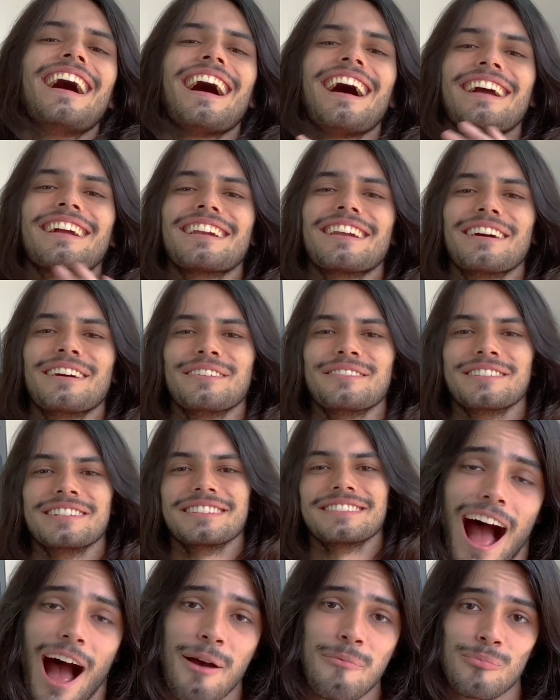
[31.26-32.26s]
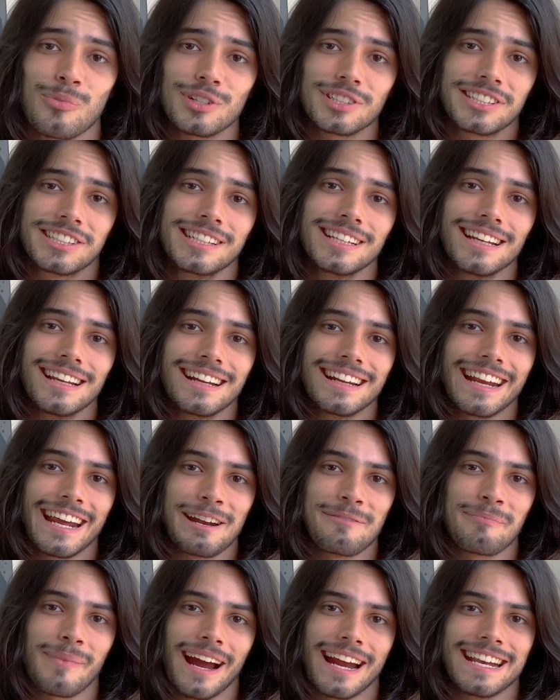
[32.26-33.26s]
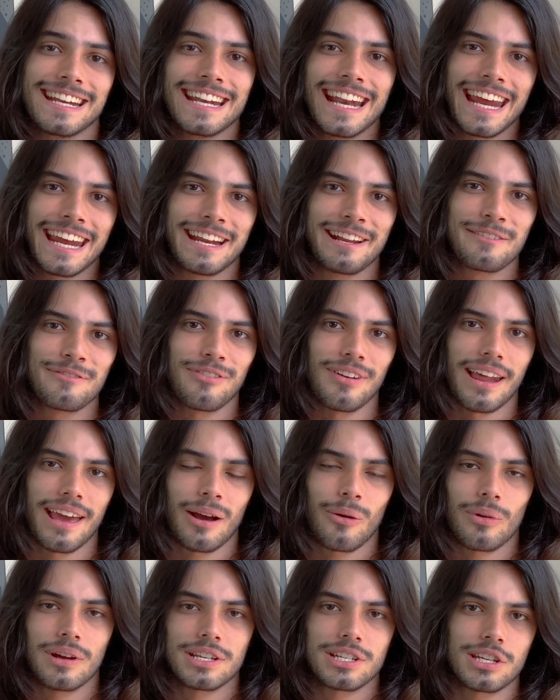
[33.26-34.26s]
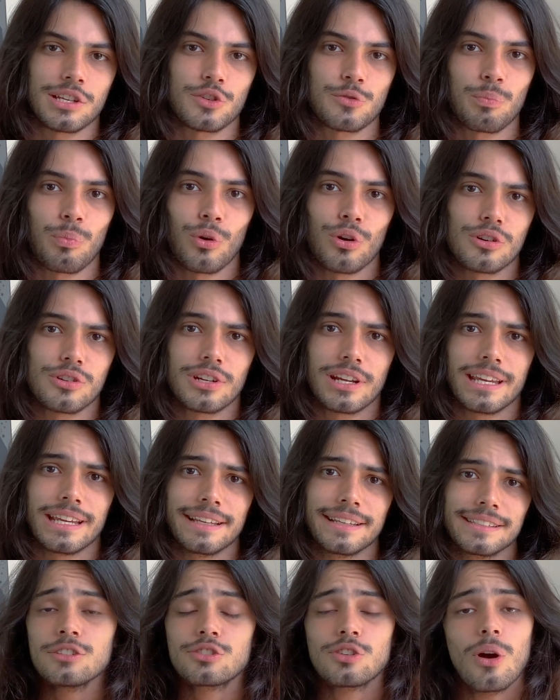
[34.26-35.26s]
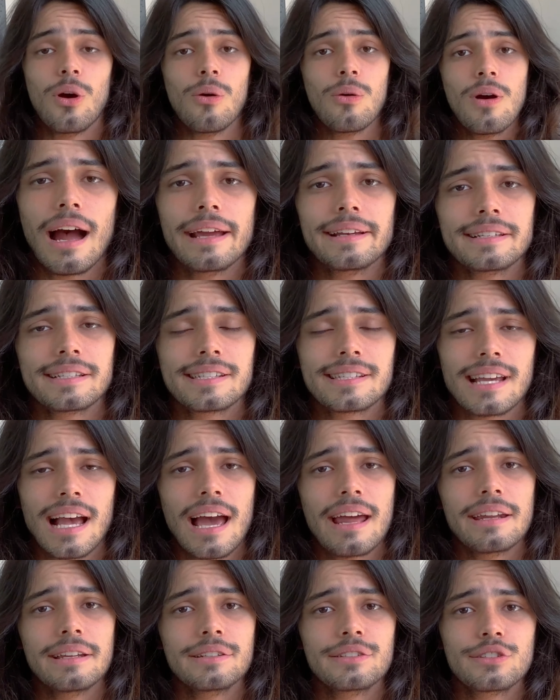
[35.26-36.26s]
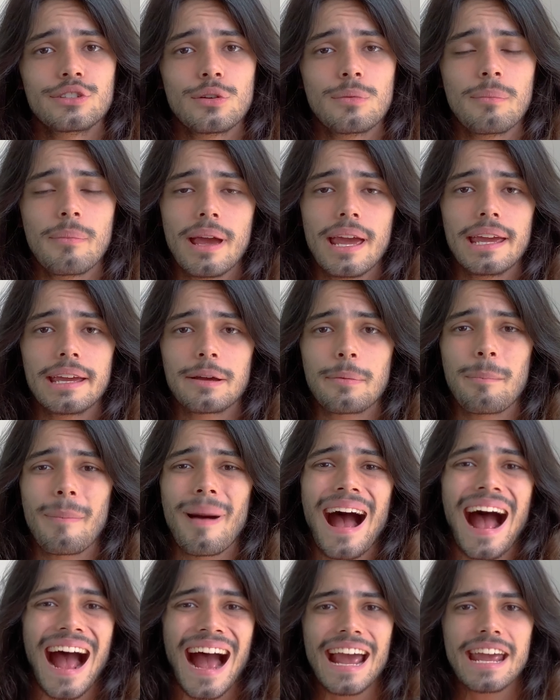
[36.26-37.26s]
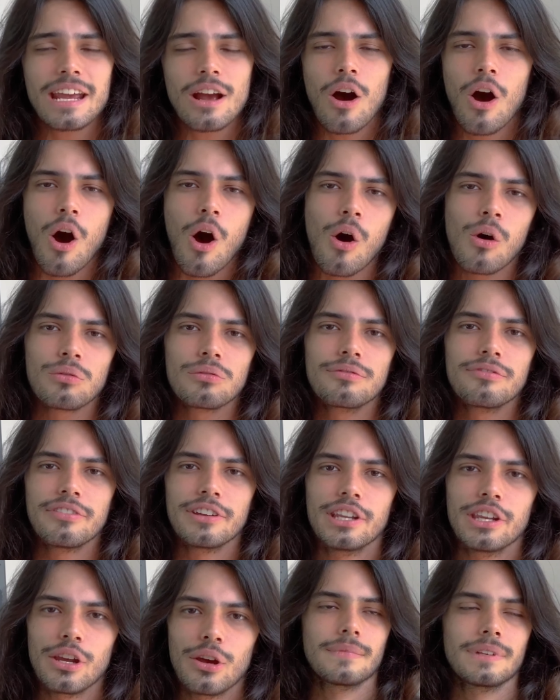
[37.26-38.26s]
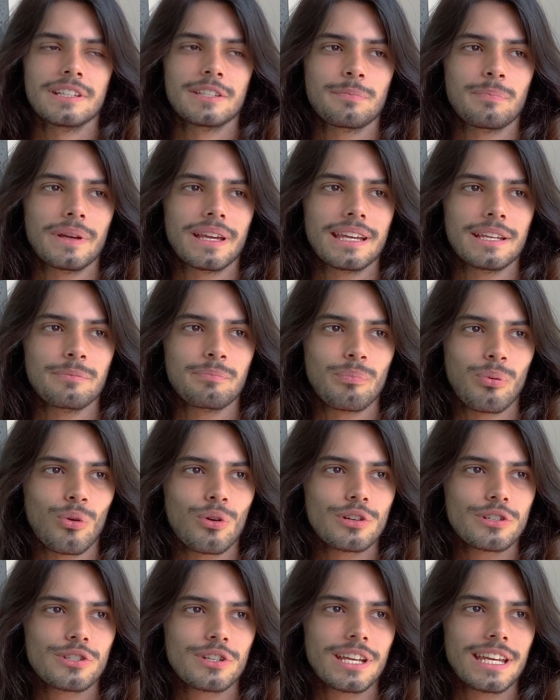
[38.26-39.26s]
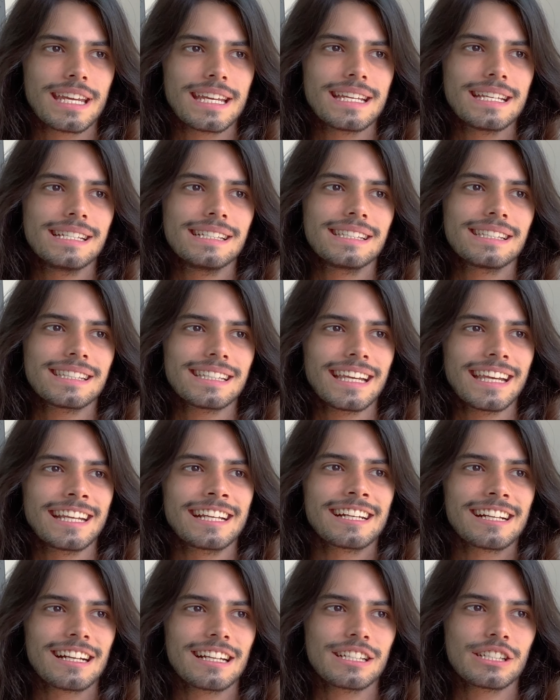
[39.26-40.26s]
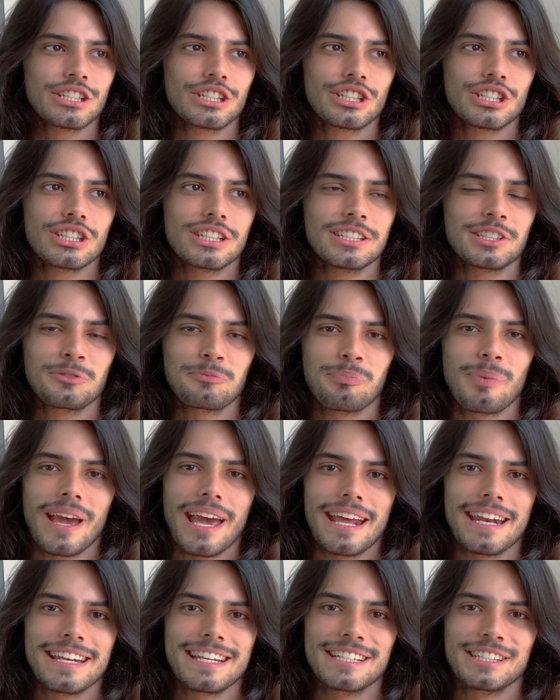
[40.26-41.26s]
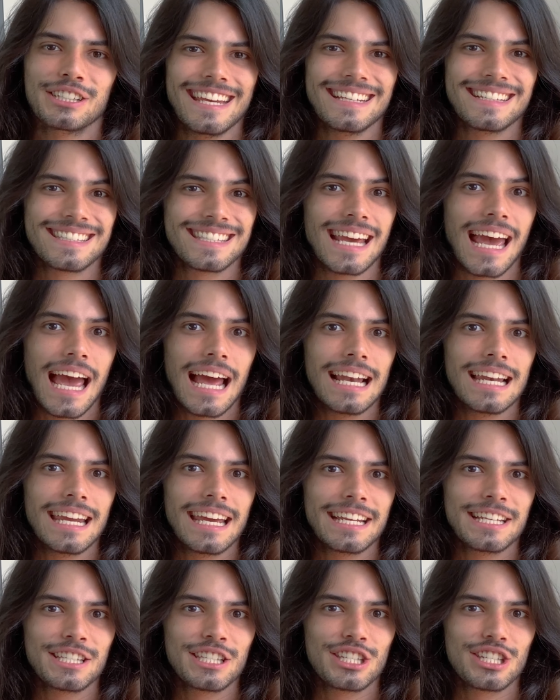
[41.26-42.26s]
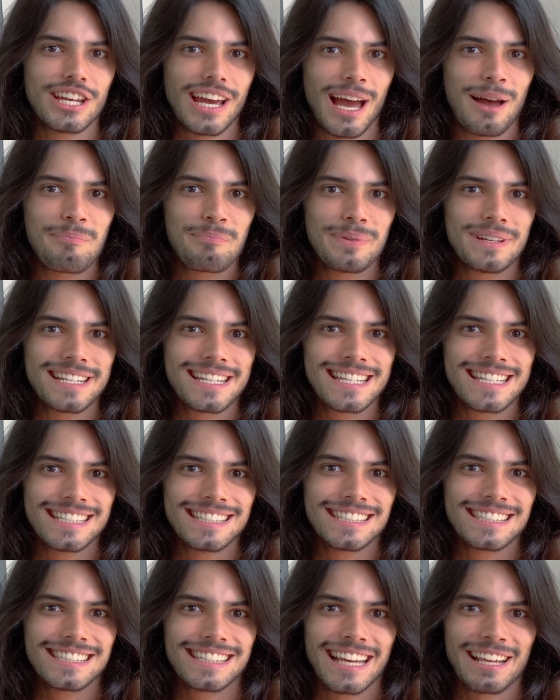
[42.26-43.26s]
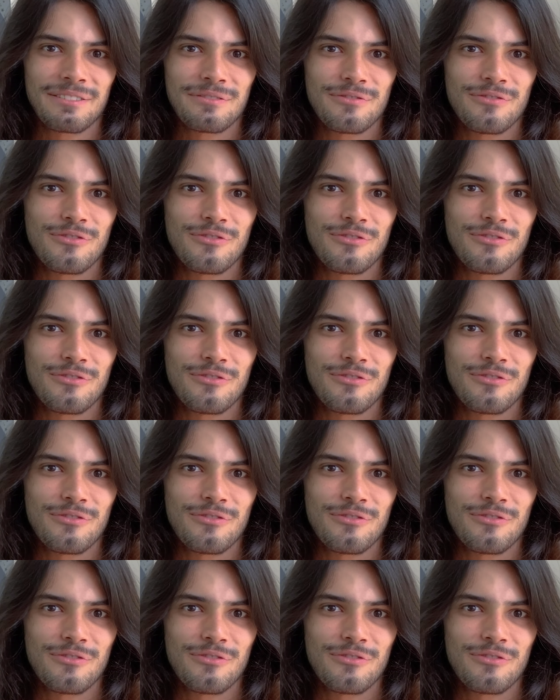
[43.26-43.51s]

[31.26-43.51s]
I love it. I'm Brazilian and my native language is Portuguese, so I decided to make my own video speaking Portuguese, English, Spanish, Italian, Japanese and